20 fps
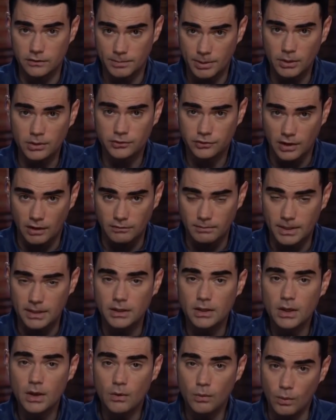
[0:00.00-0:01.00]
The Polish
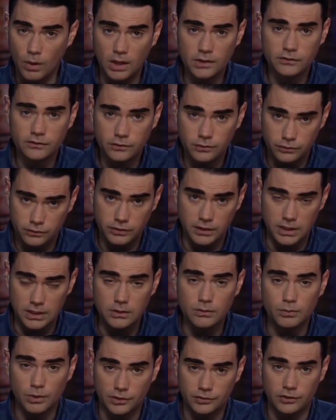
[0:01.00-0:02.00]
government wants to
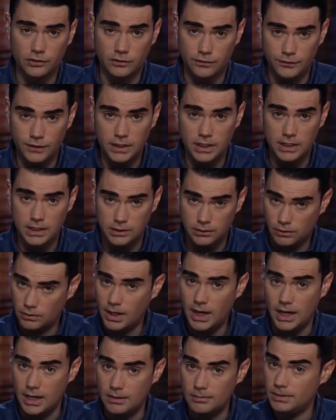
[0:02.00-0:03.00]
see Russia defeated in
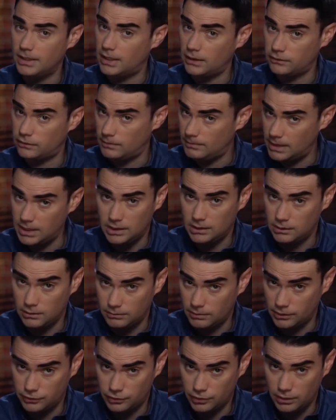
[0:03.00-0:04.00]
Ukraine because the minute that
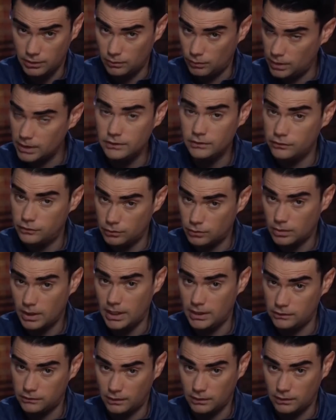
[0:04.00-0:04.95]
Russia wins Ukraine,